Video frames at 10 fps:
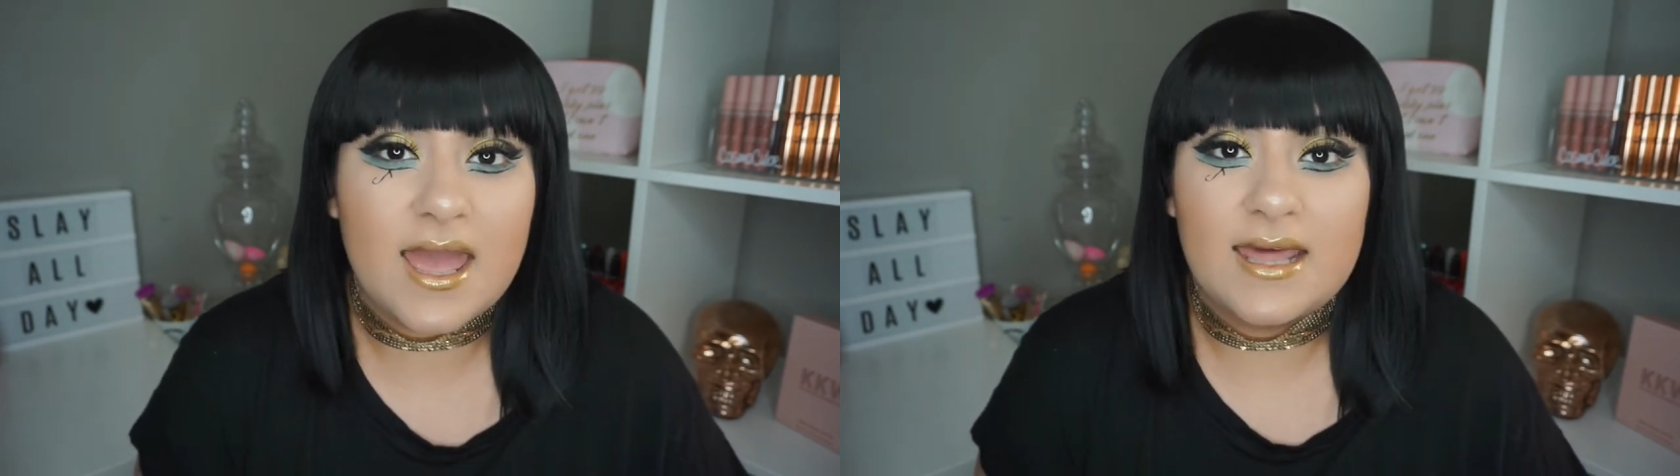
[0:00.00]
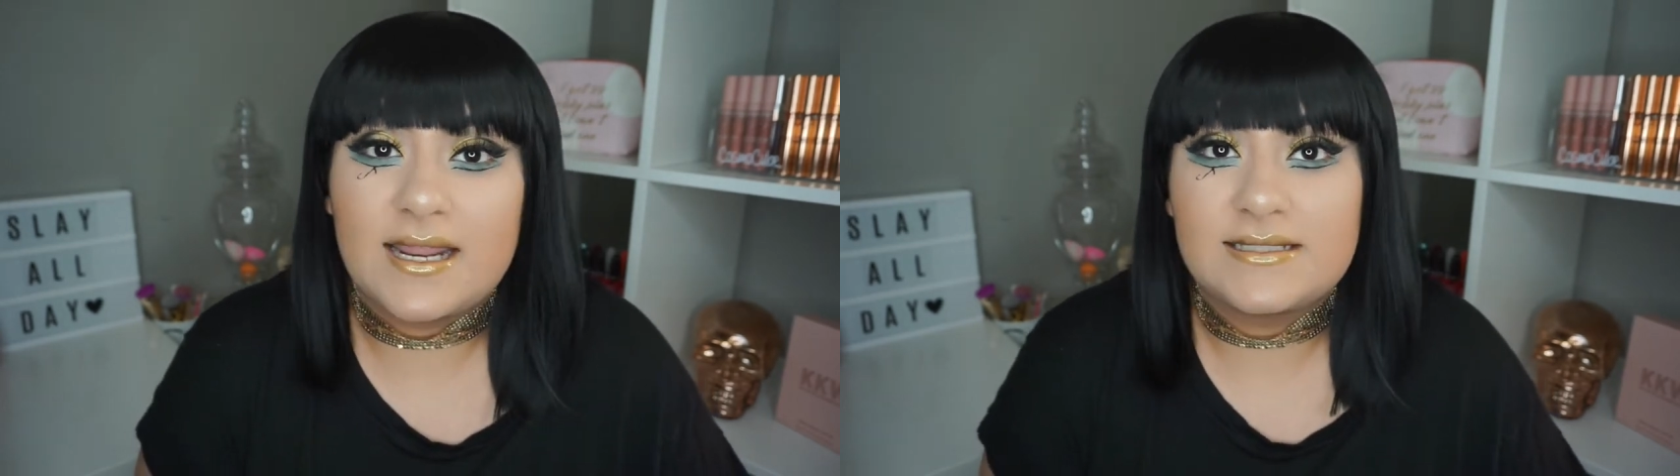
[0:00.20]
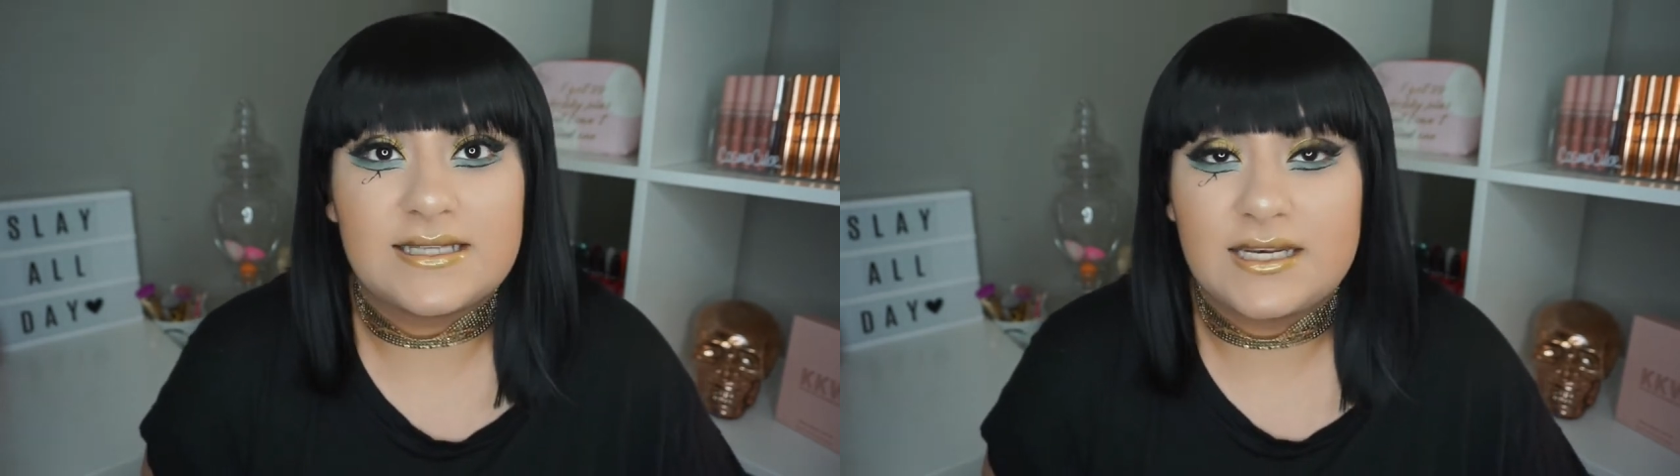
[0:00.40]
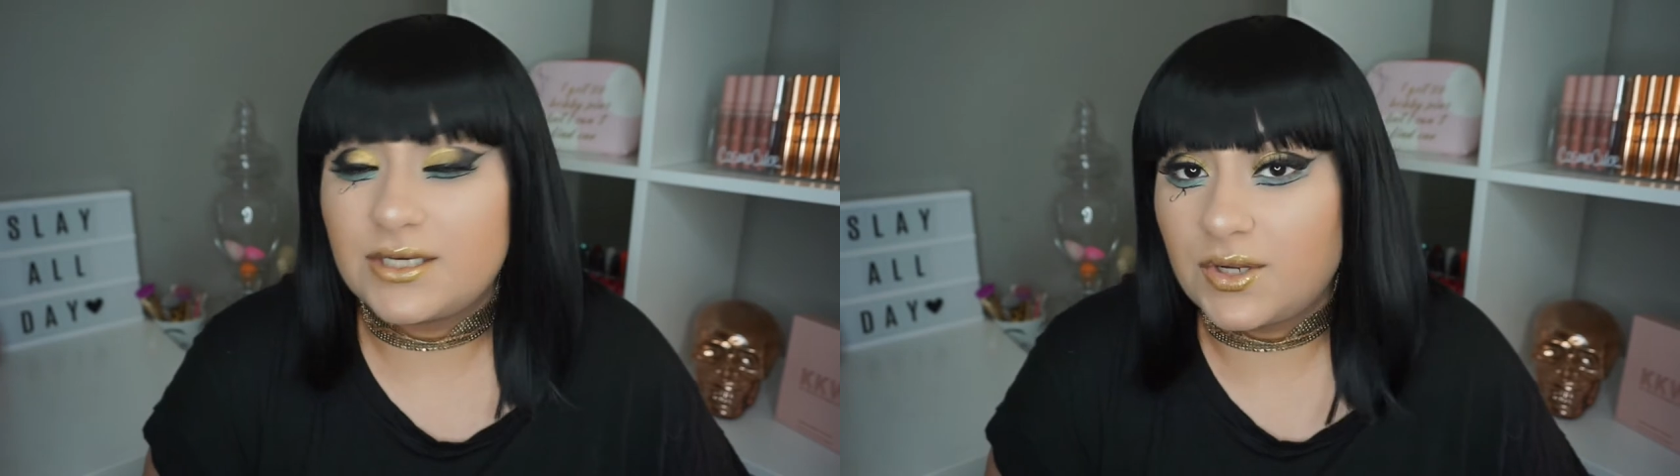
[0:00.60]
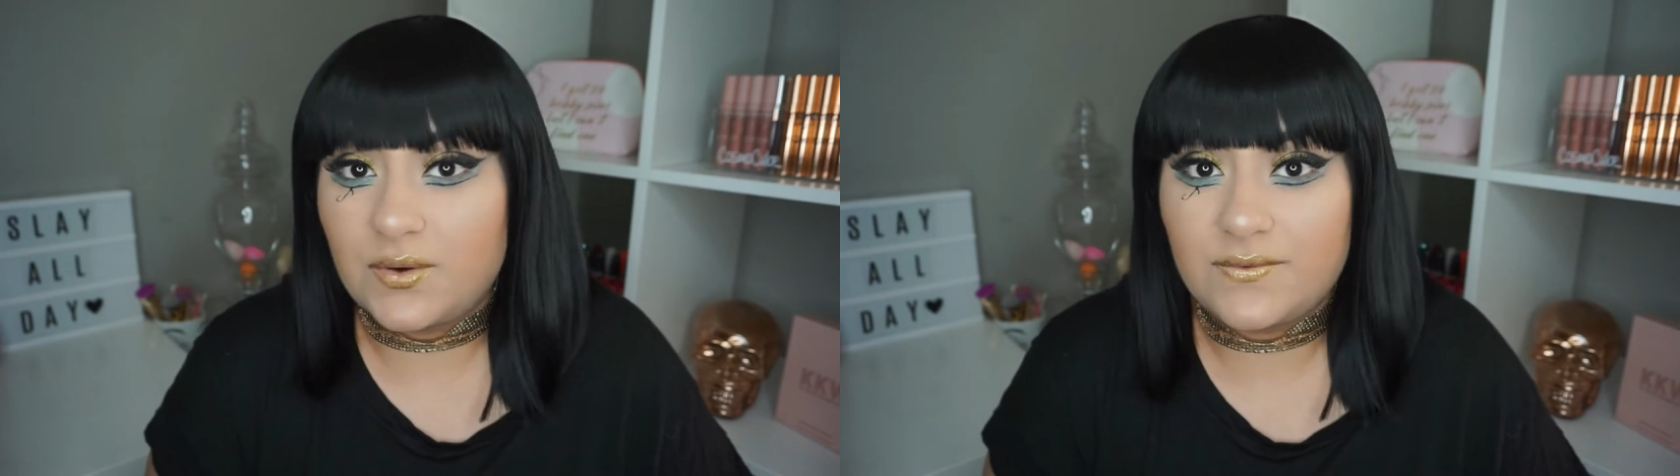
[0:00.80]
and I
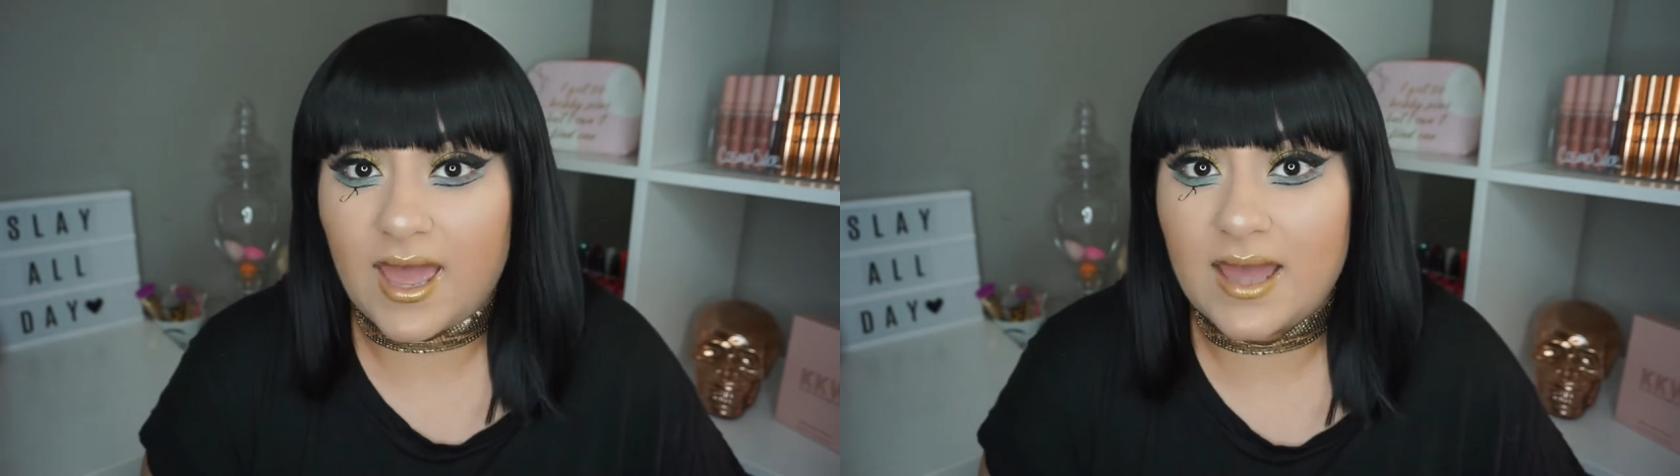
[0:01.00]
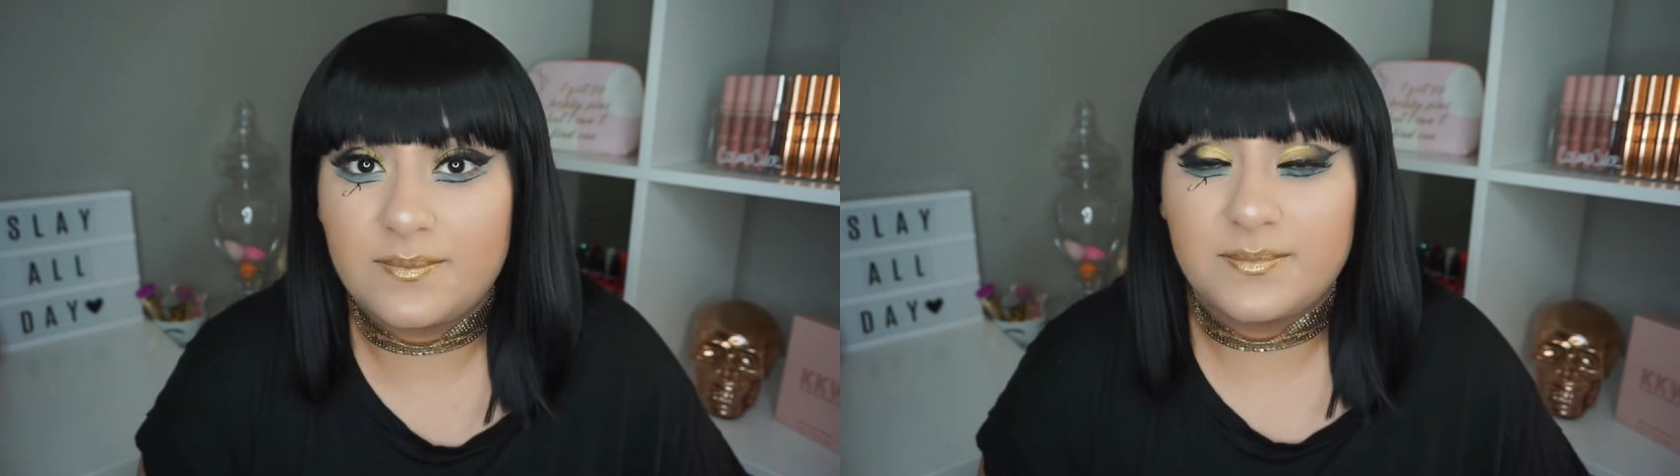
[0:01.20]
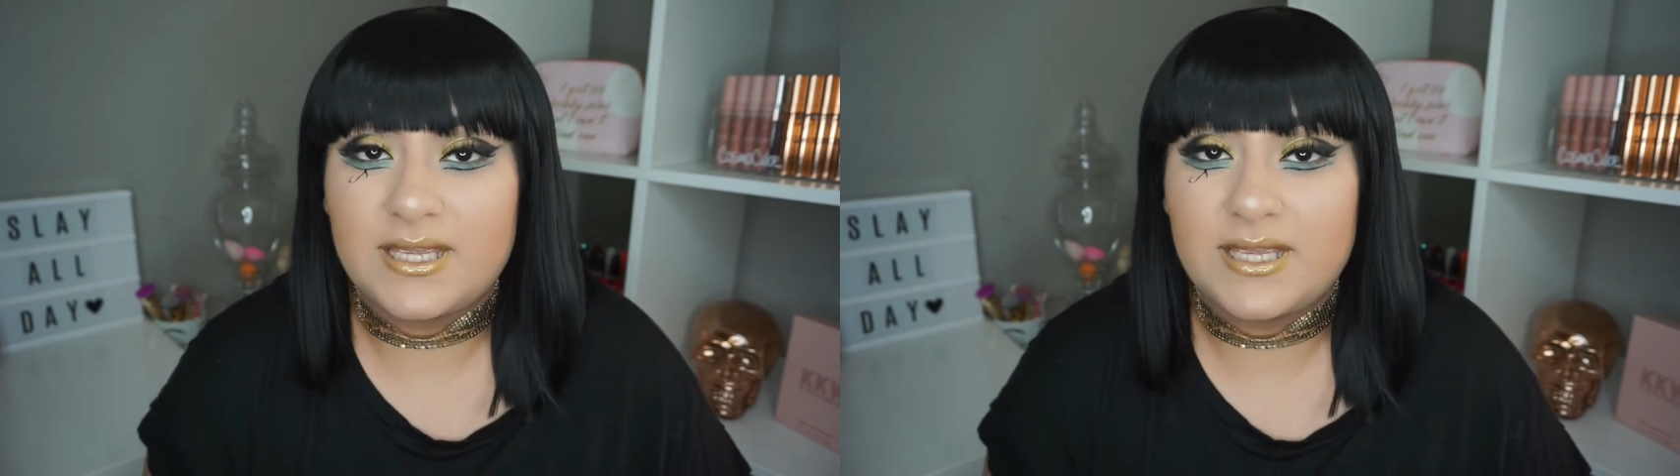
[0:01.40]
didn't know that